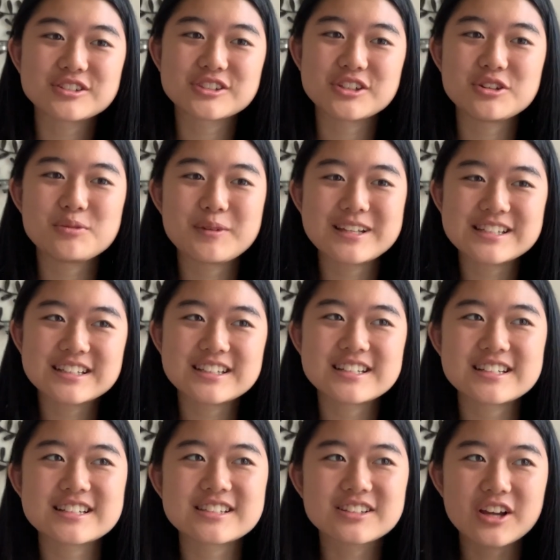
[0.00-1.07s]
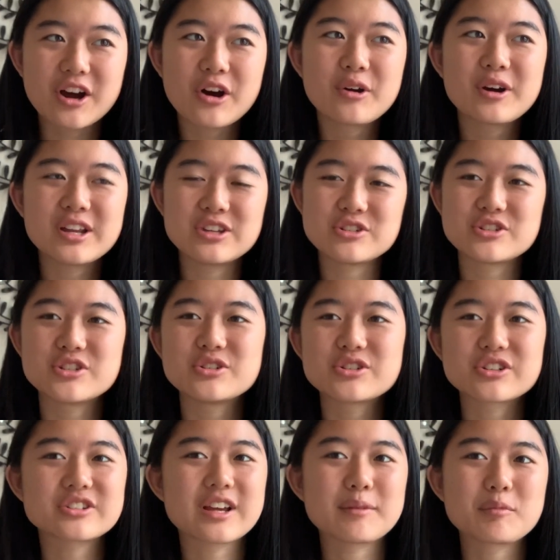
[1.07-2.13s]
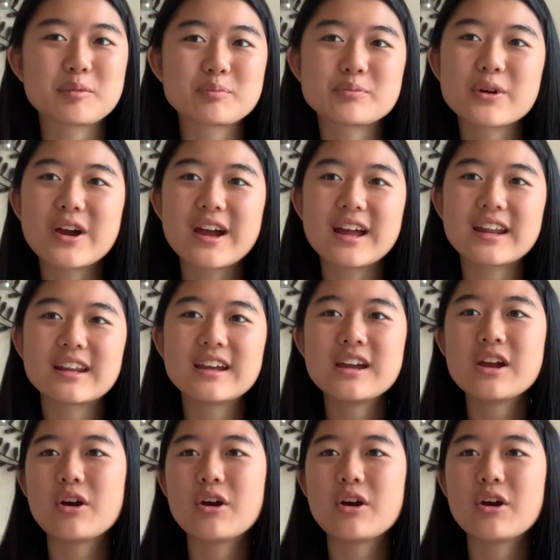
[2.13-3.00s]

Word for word: So you basically just go and you choose your type of bread